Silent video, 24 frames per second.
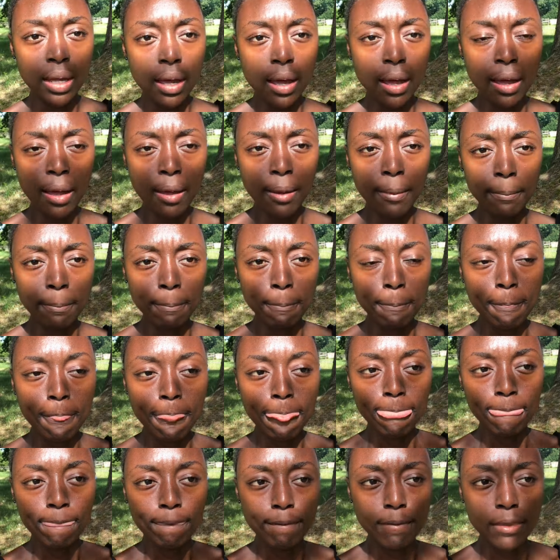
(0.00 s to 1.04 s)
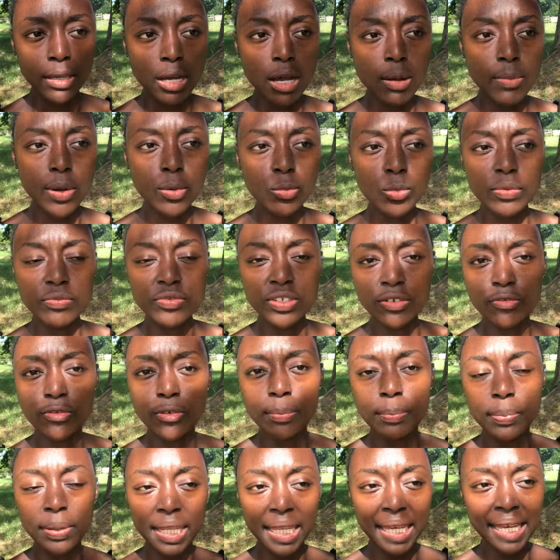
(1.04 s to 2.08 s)
come up with
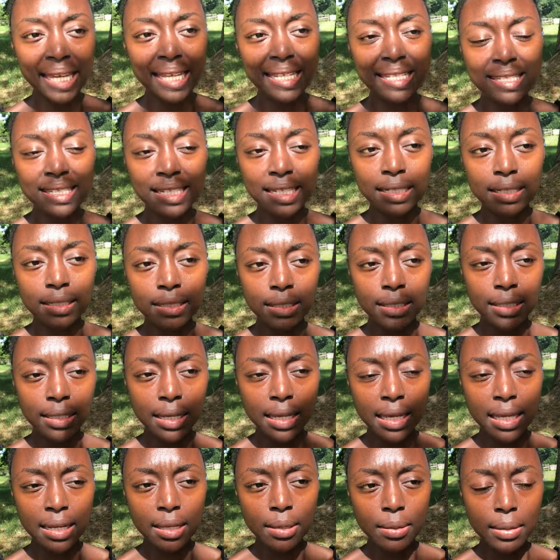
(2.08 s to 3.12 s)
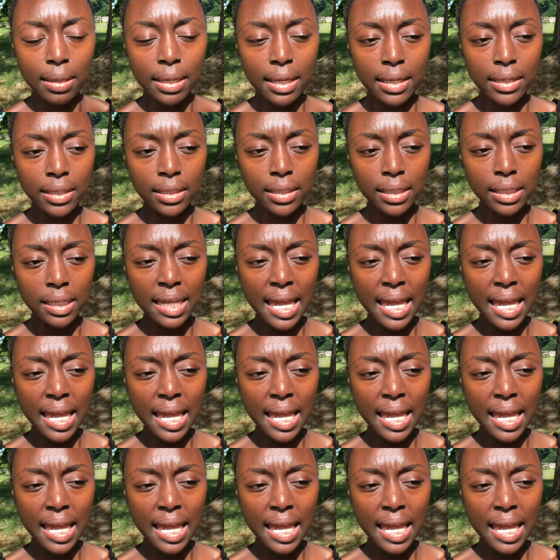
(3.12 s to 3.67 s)
different plans and